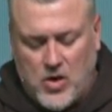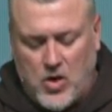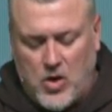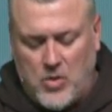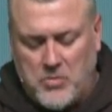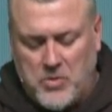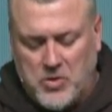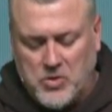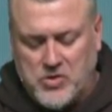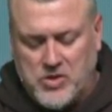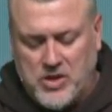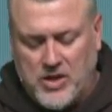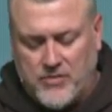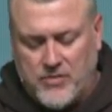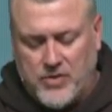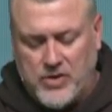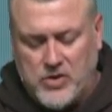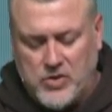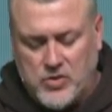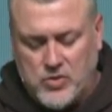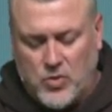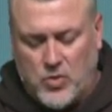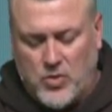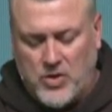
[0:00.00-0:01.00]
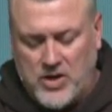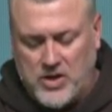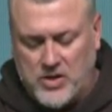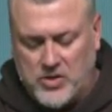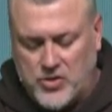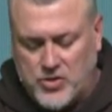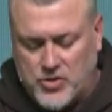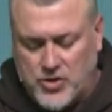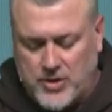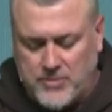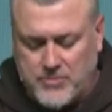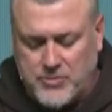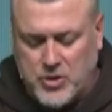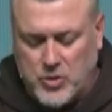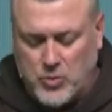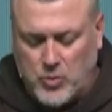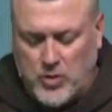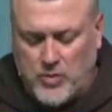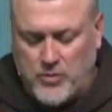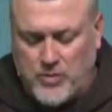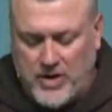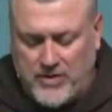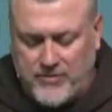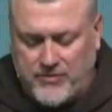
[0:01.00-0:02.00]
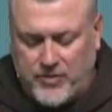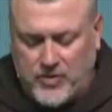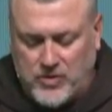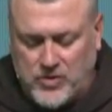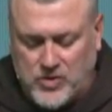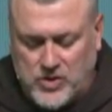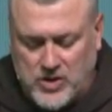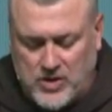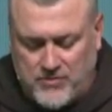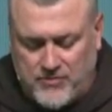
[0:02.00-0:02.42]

Almost every story in Scripture will reference